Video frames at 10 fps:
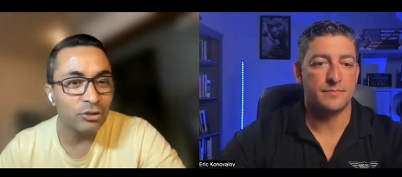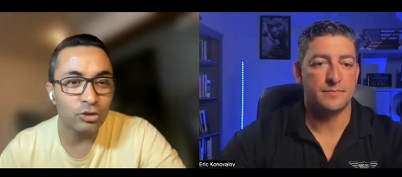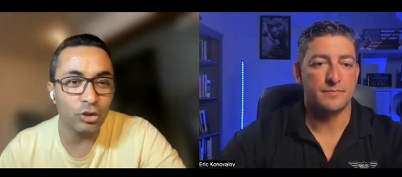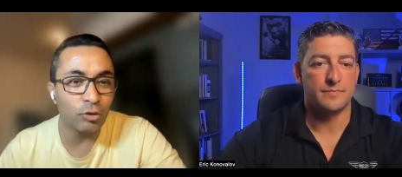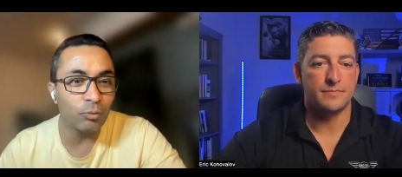
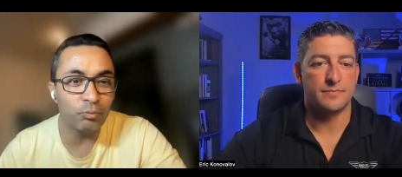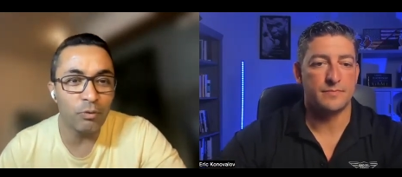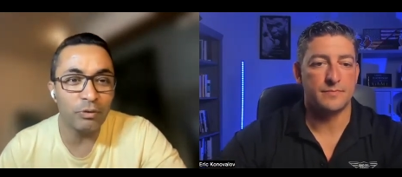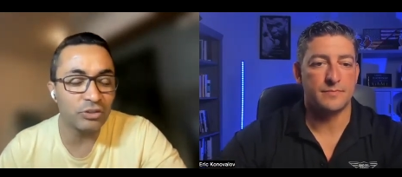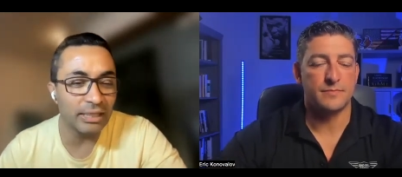Speaker 1: So
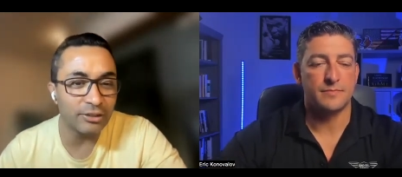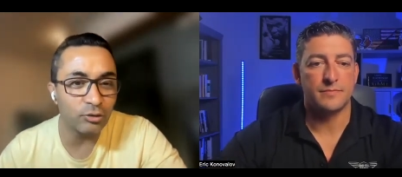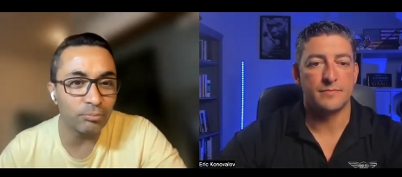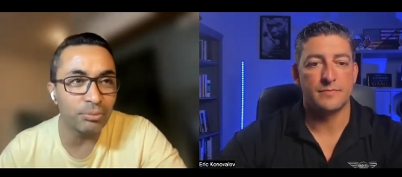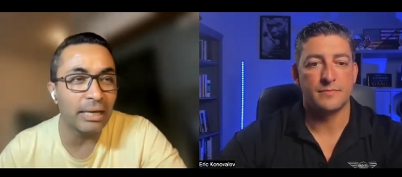we were selling
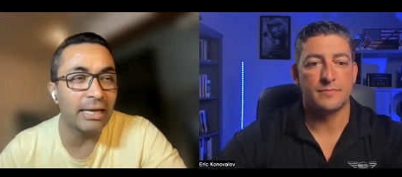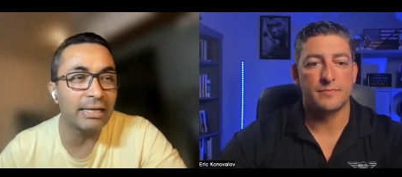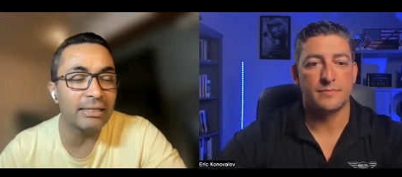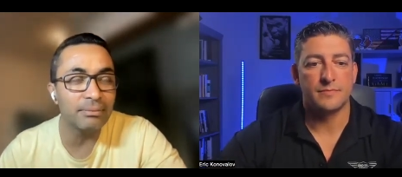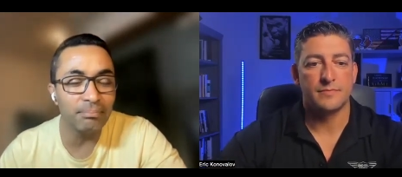to
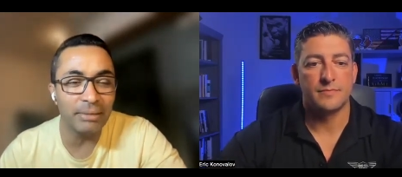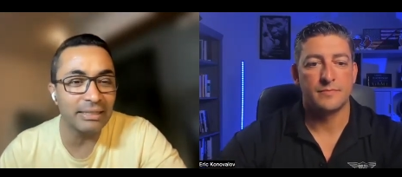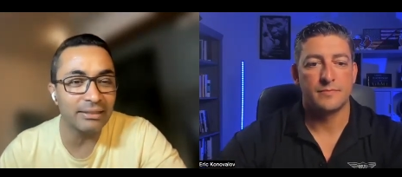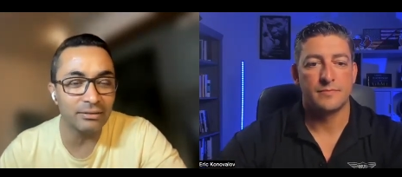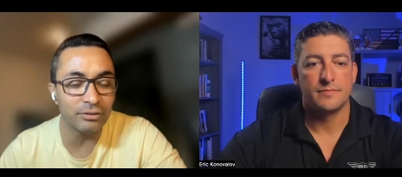brand
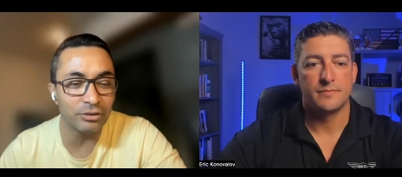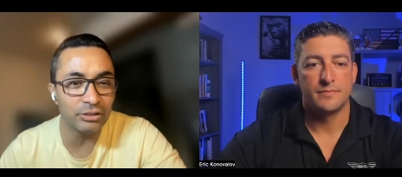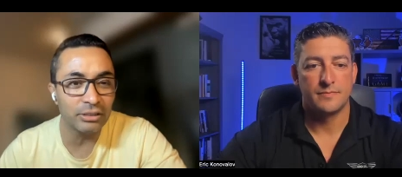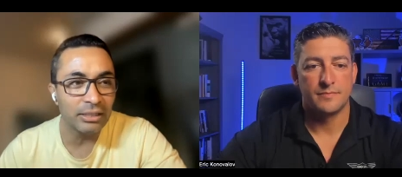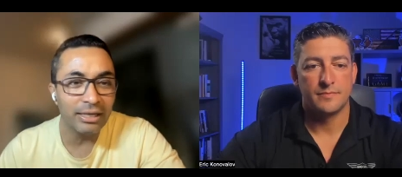
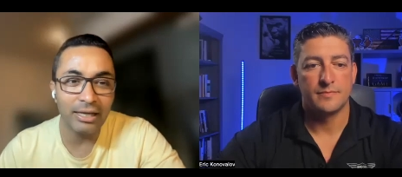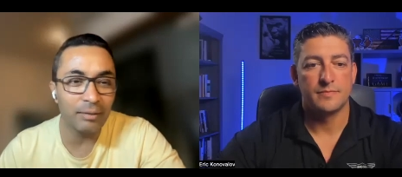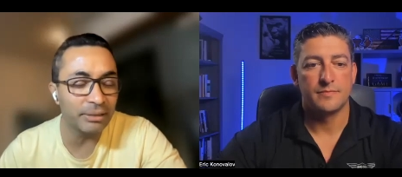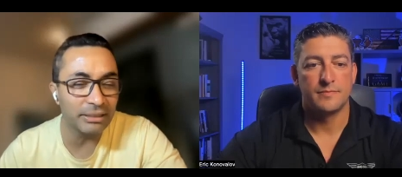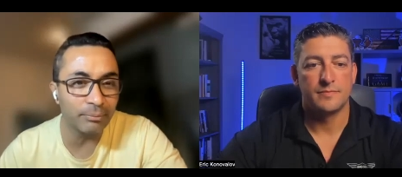marketers,
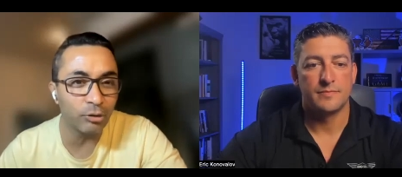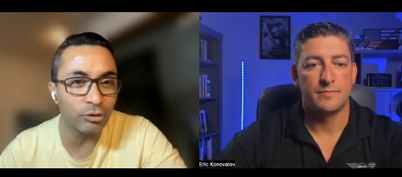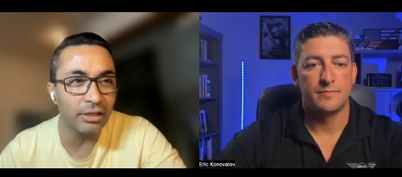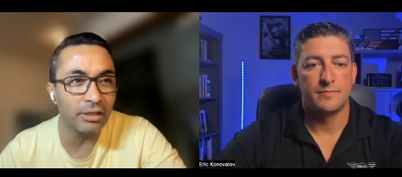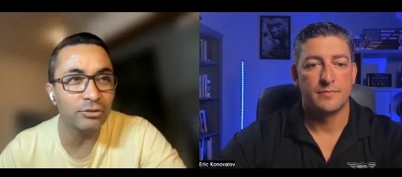helping them
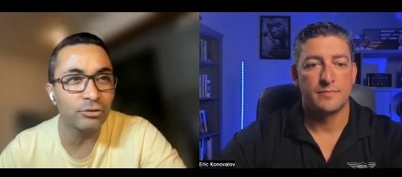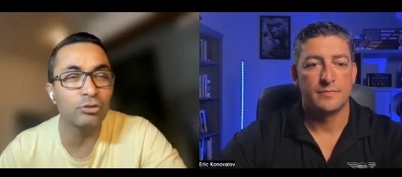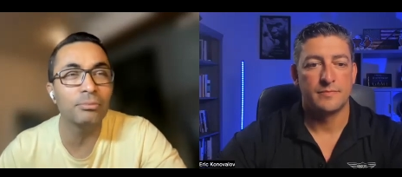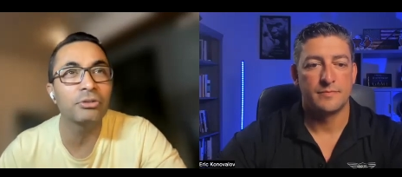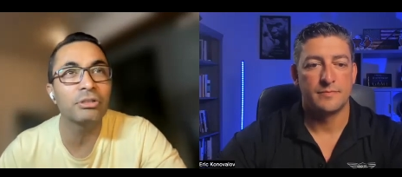know their
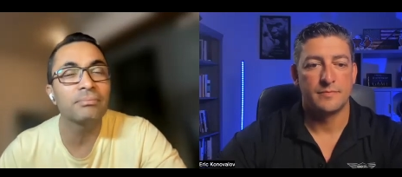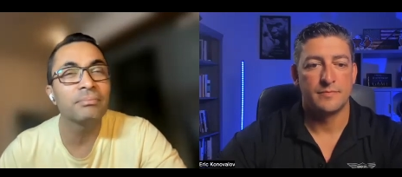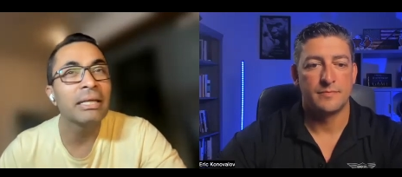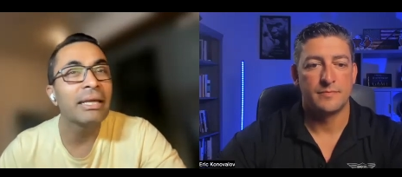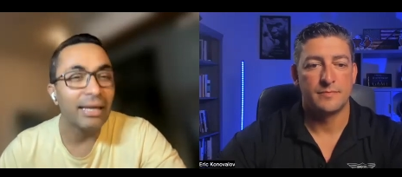consumers,
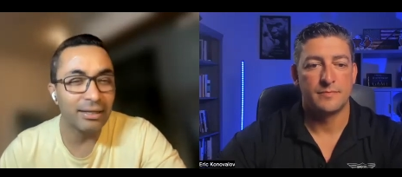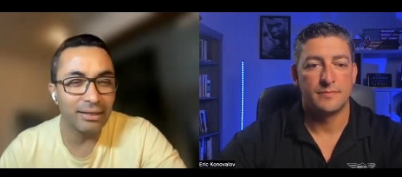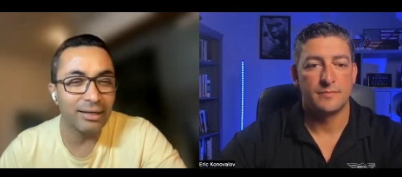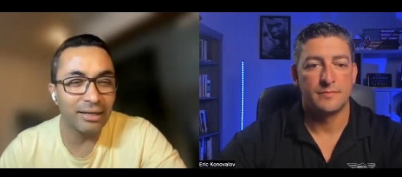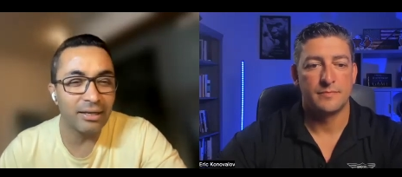and
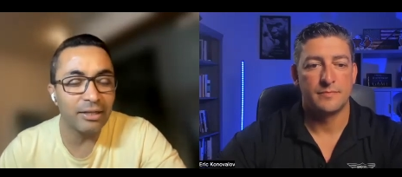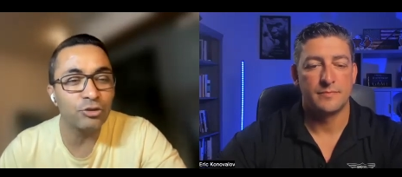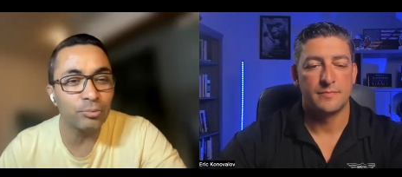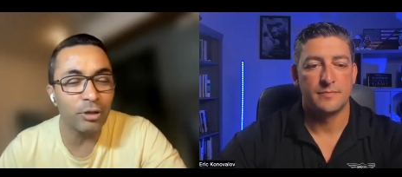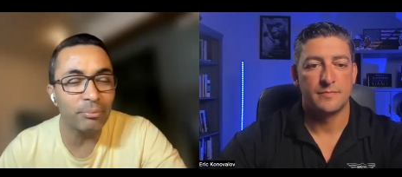and
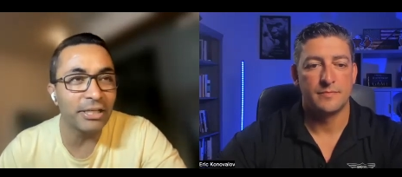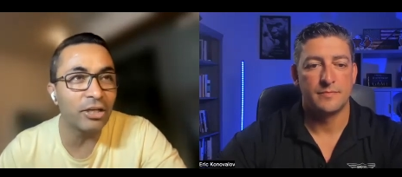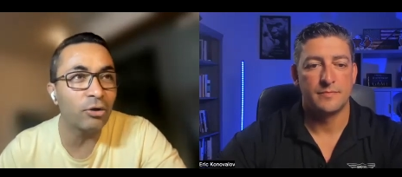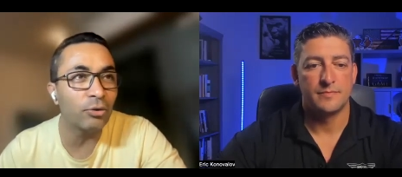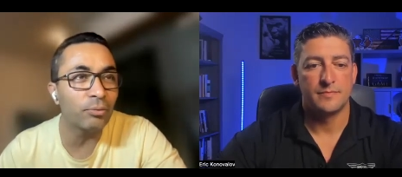as you probably
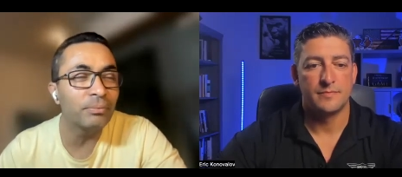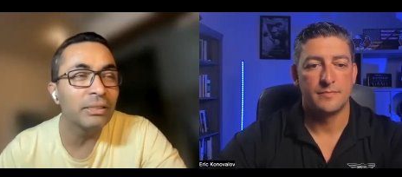know,